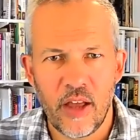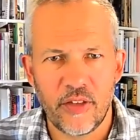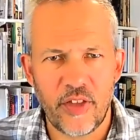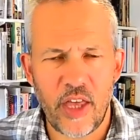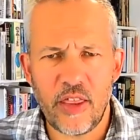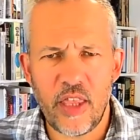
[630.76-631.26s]

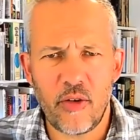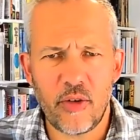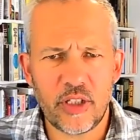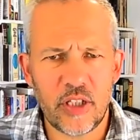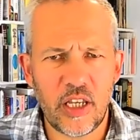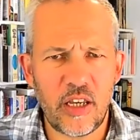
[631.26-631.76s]
Then there
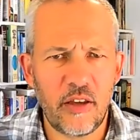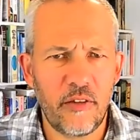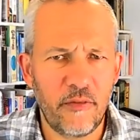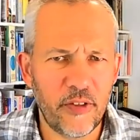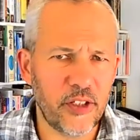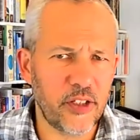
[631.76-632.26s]
is the
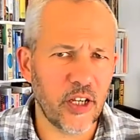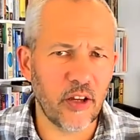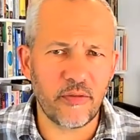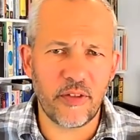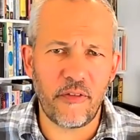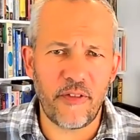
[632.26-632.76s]
visiting
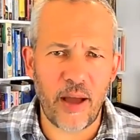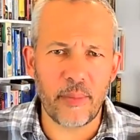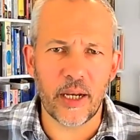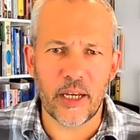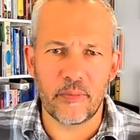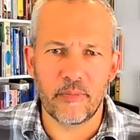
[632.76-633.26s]
of the
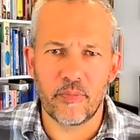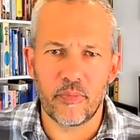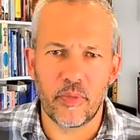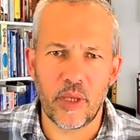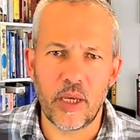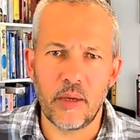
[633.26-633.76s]
family,
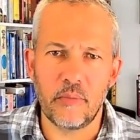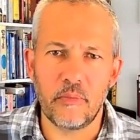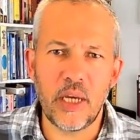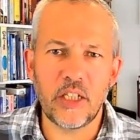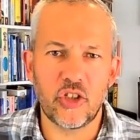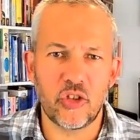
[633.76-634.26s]
the
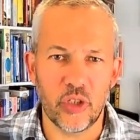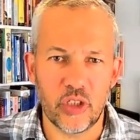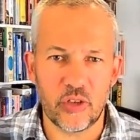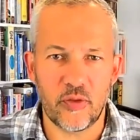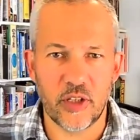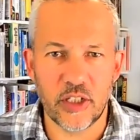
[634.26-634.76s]
meat choice
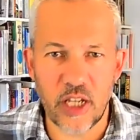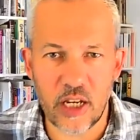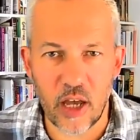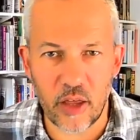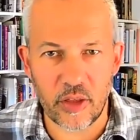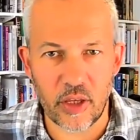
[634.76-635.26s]
for the
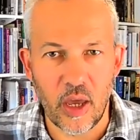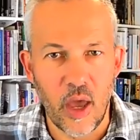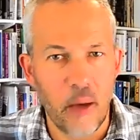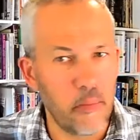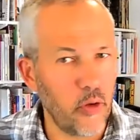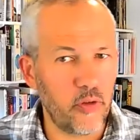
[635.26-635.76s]
dinner, the
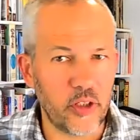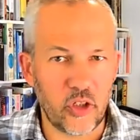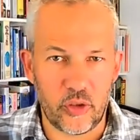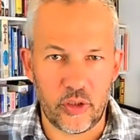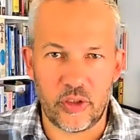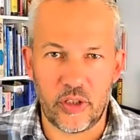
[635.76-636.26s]
movie
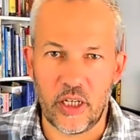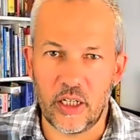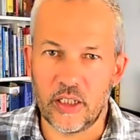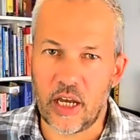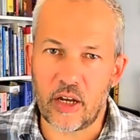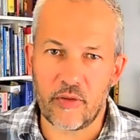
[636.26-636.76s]
choice, the
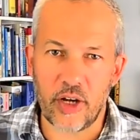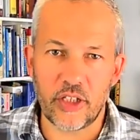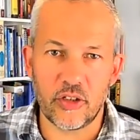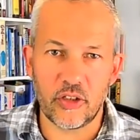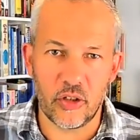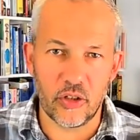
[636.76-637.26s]

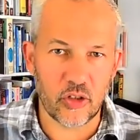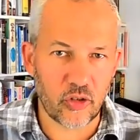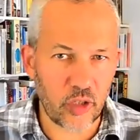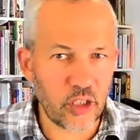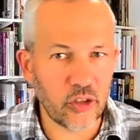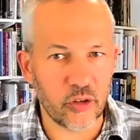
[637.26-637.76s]
decorations on the
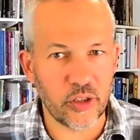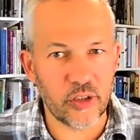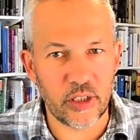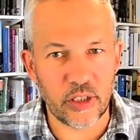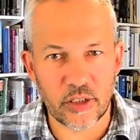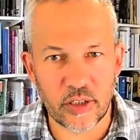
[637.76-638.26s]
tree
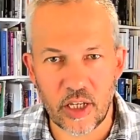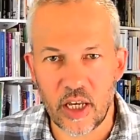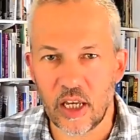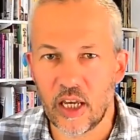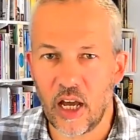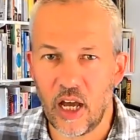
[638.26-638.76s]
choices, the
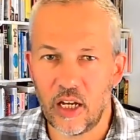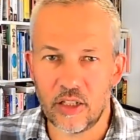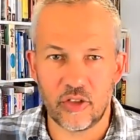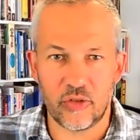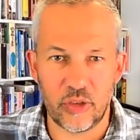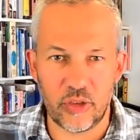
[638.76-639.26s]
color
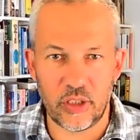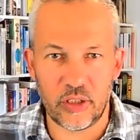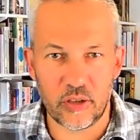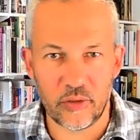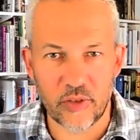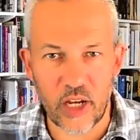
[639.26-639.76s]

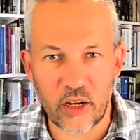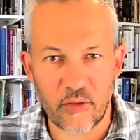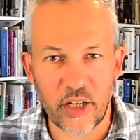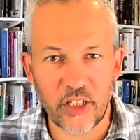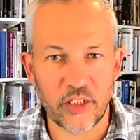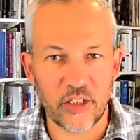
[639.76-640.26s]
choices of
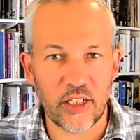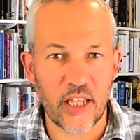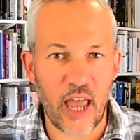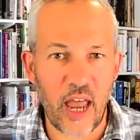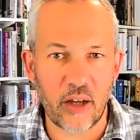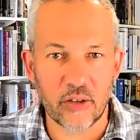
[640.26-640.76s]
decorations in the
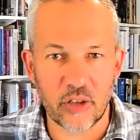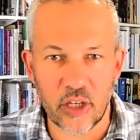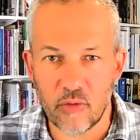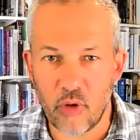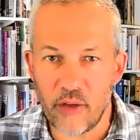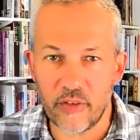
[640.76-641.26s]
house, the
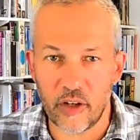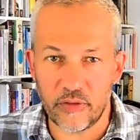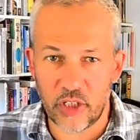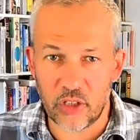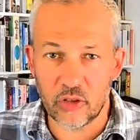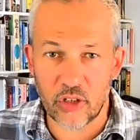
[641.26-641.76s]
arrival of
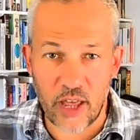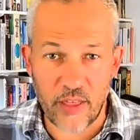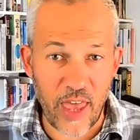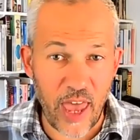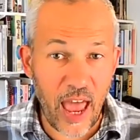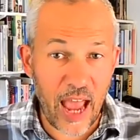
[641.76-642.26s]
children and
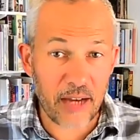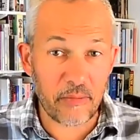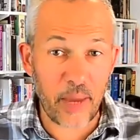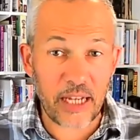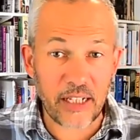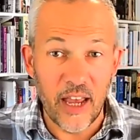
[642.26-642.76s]
their
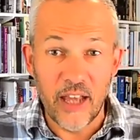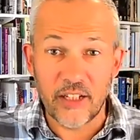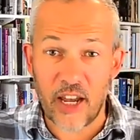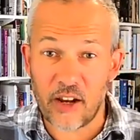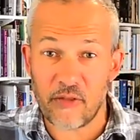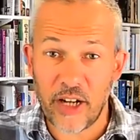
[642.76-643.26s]
handmade
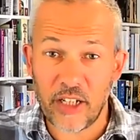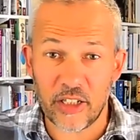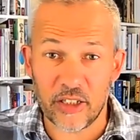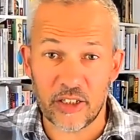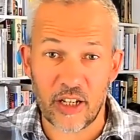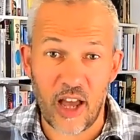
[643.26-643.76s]

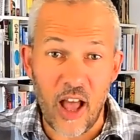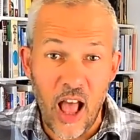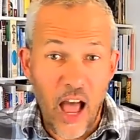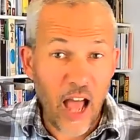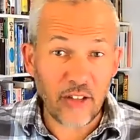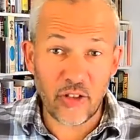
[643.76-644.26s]
decorations, and
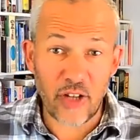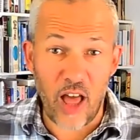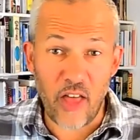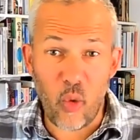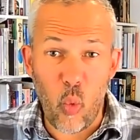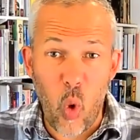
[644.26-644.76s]
100
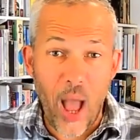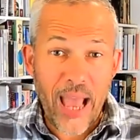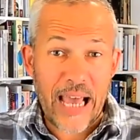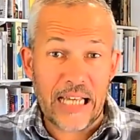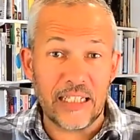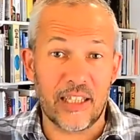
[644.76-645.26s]
other
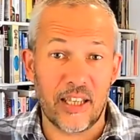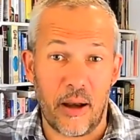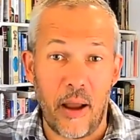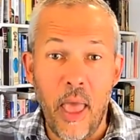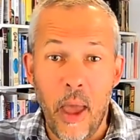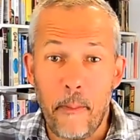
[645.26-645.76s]
ways that
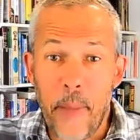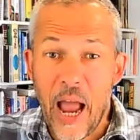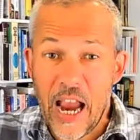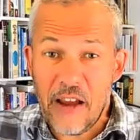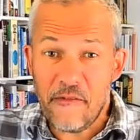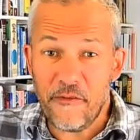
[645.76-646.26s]

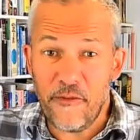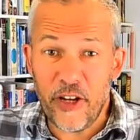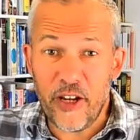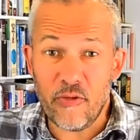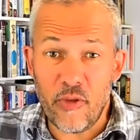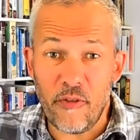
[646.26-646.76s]

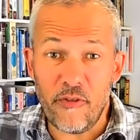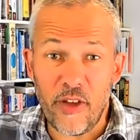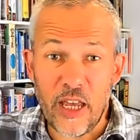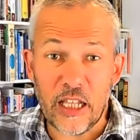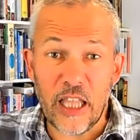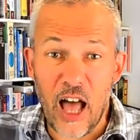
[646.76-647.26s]
painfully
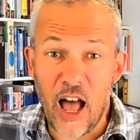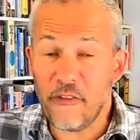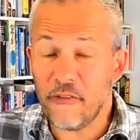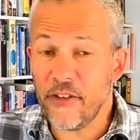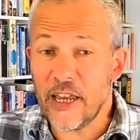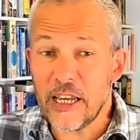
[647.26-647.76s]
reveal
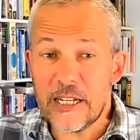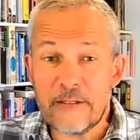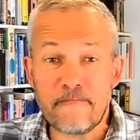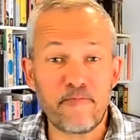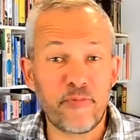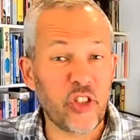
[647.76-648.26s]

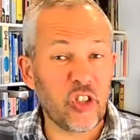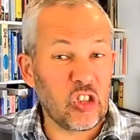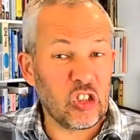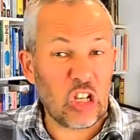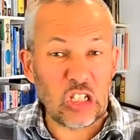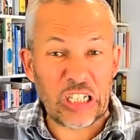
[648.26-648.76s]
huffing,
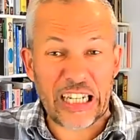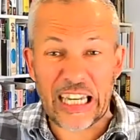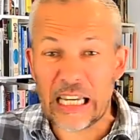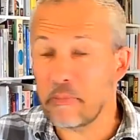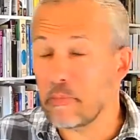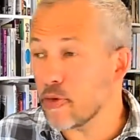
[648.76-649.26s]

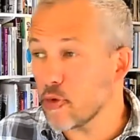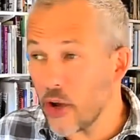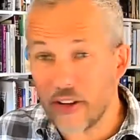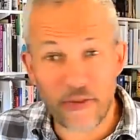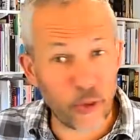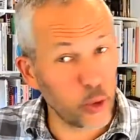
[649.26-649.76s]
sulking,
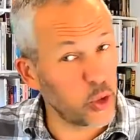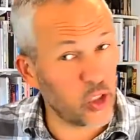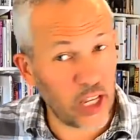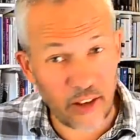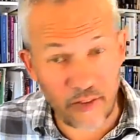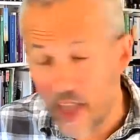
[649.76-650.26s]
prideful
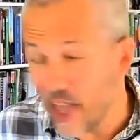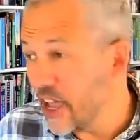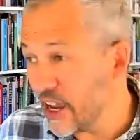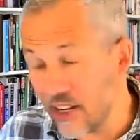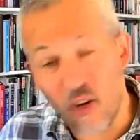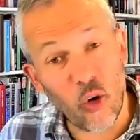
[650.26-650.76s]
Steve
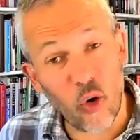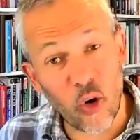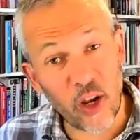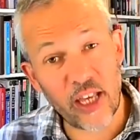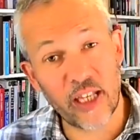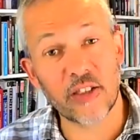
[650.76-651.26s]
in all
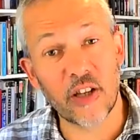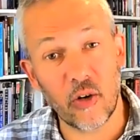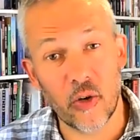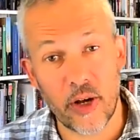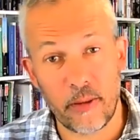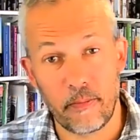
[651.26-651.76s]
his
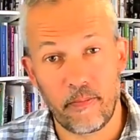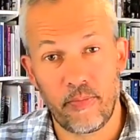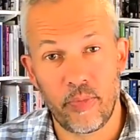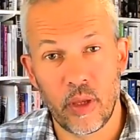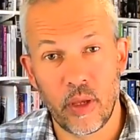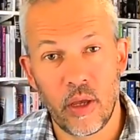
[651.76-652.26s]
glory.
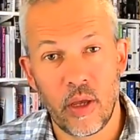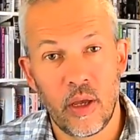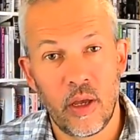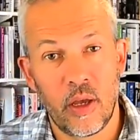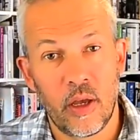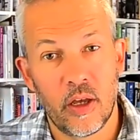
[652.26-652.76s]

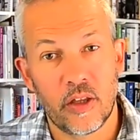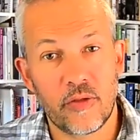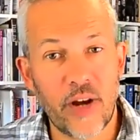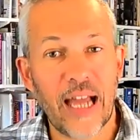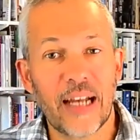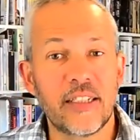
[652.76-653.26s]
The
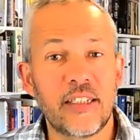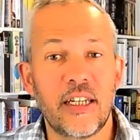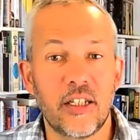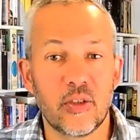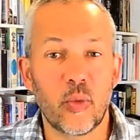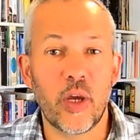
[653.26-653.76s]
reality
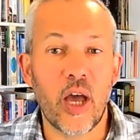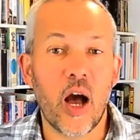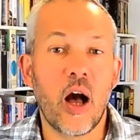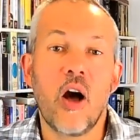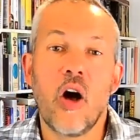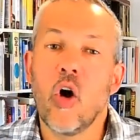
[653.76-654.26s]
is we
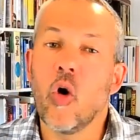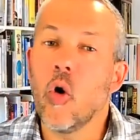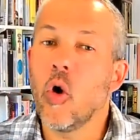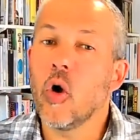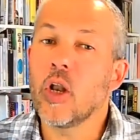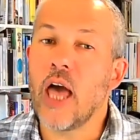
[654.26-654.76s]
are
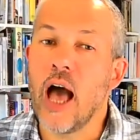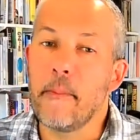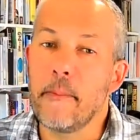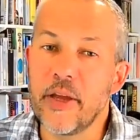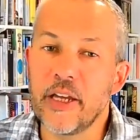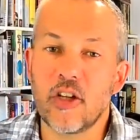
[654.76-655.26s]
all a
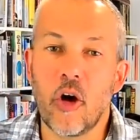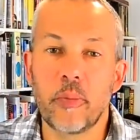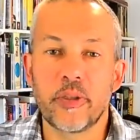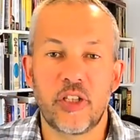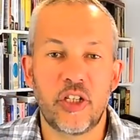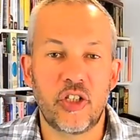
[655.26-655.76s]
bit
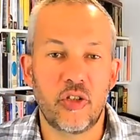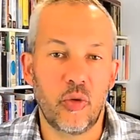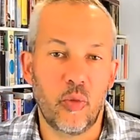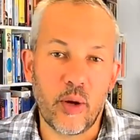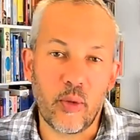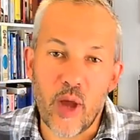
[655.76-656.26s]
oppositional
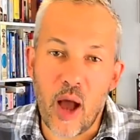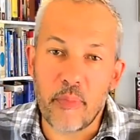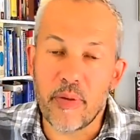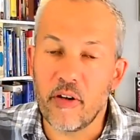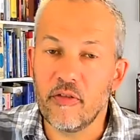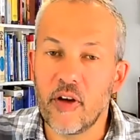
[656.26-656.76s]
when we are
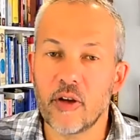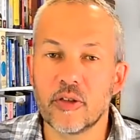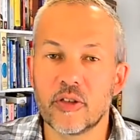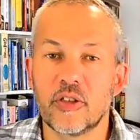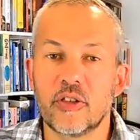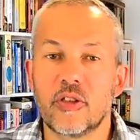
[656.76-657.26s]

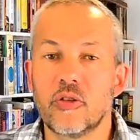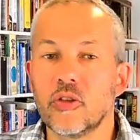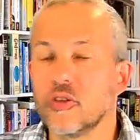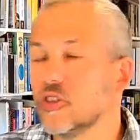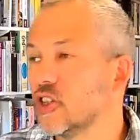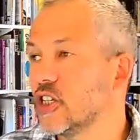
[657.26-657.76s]
provoked to
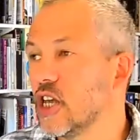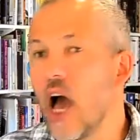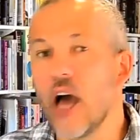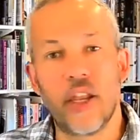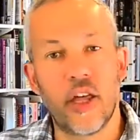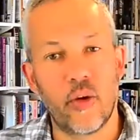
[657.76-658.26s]
consider
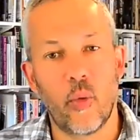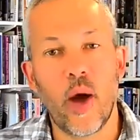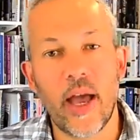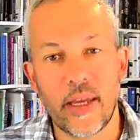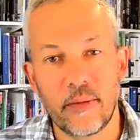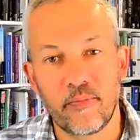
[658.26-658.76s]
another
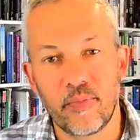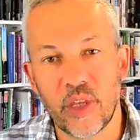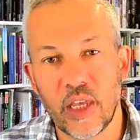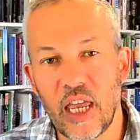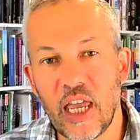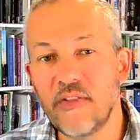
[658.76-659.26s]
way,
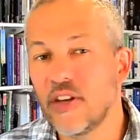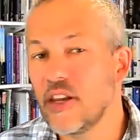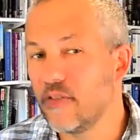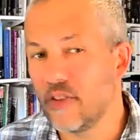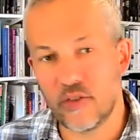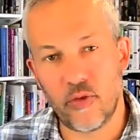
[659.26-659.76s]
even
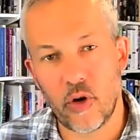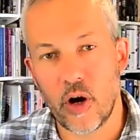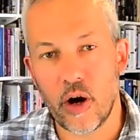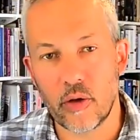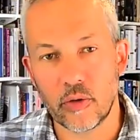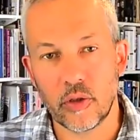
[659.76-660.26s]
if it's for our
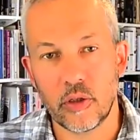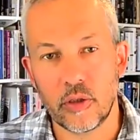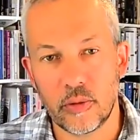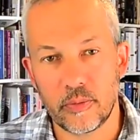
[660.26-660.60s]
own good.